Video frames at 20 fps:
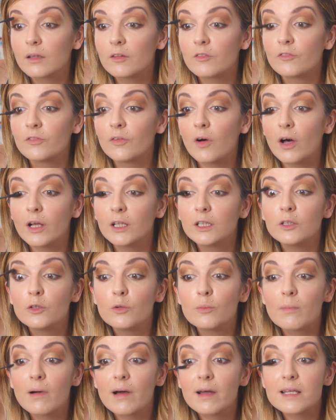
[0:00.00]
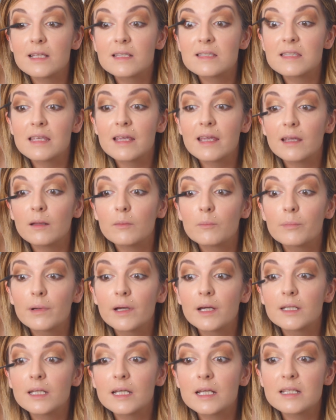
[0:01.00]
volumizing,
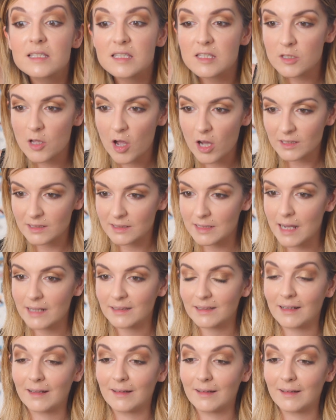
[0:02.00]
but it's not that